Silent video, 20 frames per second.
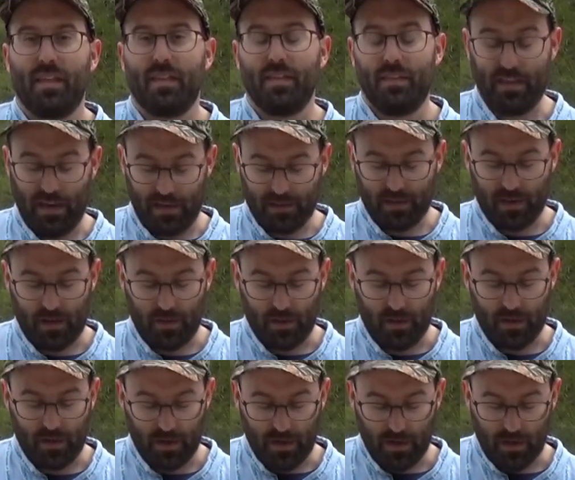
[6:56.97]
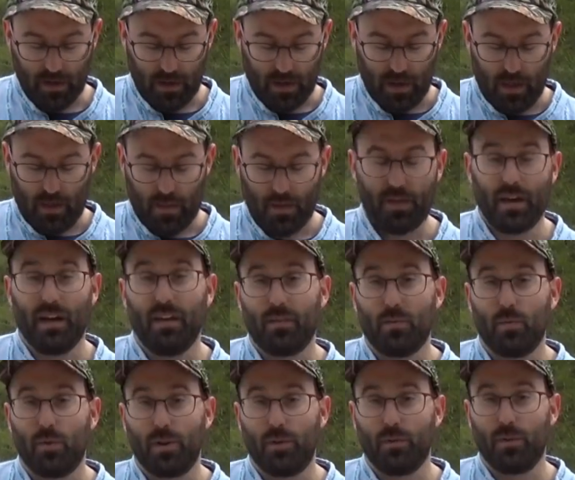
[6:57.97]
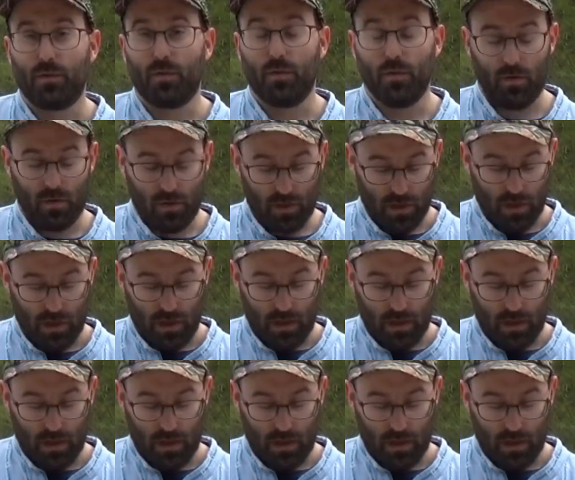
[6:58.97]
that's how they did it, that's what it was for.